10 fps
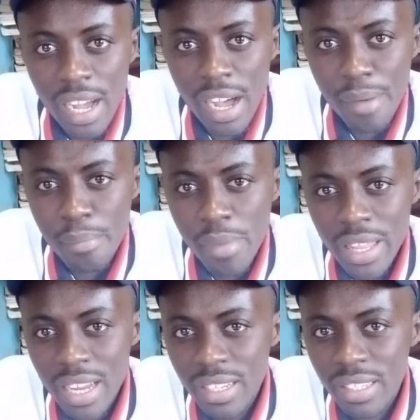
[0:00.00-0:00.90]

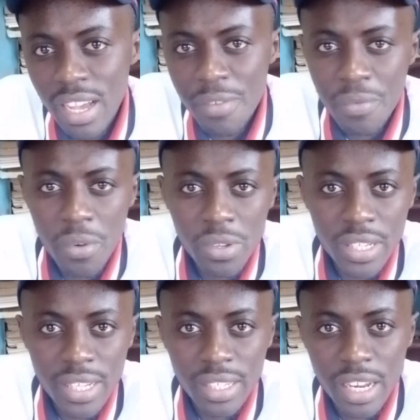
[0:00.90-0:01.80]
That is
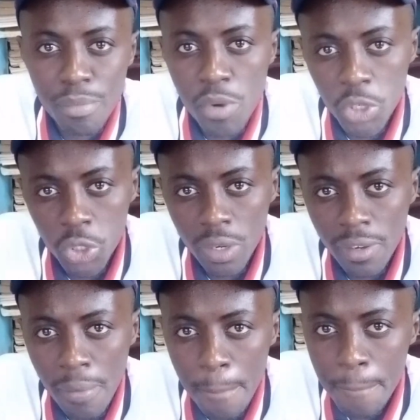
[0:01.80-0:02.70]
forces and motion.